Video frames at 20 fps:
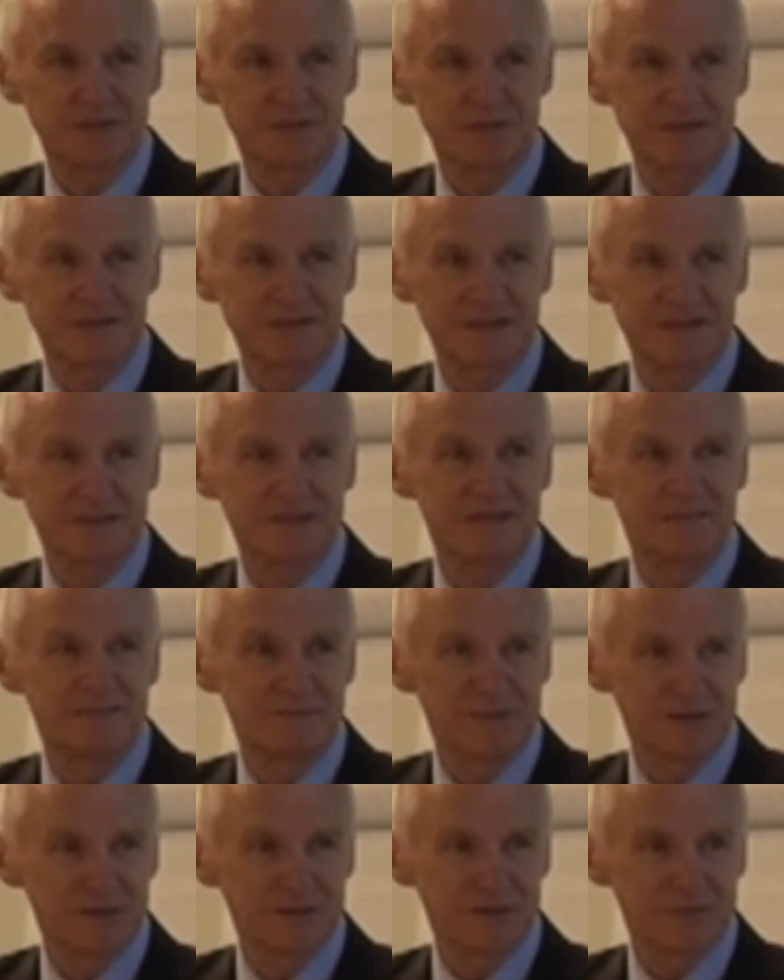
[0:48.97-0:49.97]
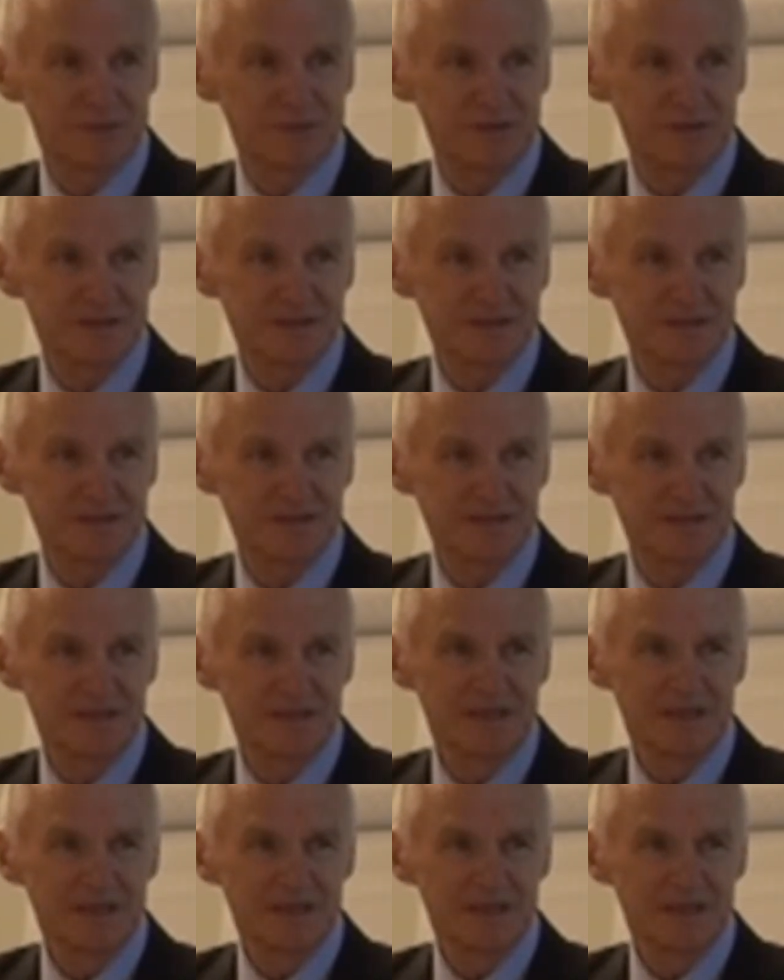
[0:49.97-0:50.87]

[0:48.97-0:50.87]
policy and merger policies